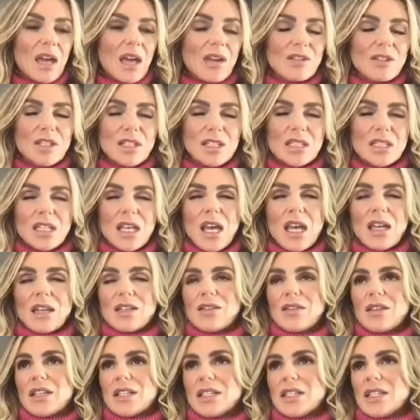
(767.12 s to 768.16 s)
I was just like,
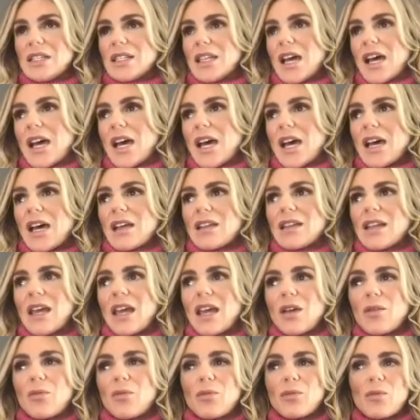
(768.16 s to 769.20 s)
dude, this is not
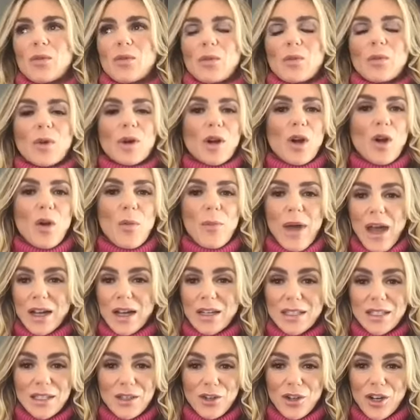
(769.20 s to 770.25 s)
like yeah. we're going
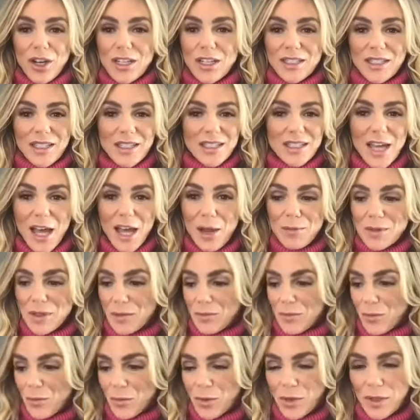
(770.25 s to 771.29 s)
back to crazy times
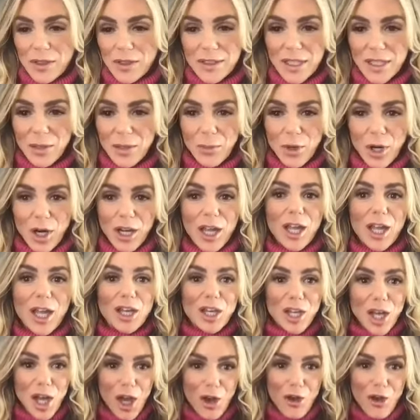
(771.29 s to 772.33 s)
in the real estate market yep.
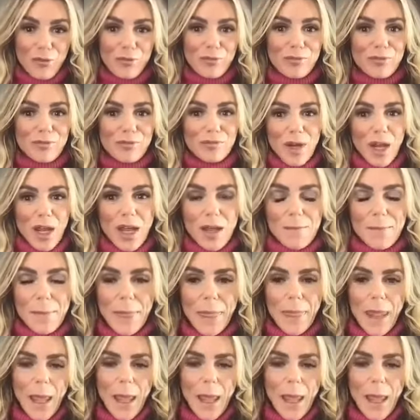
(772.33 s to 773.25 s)
now, right?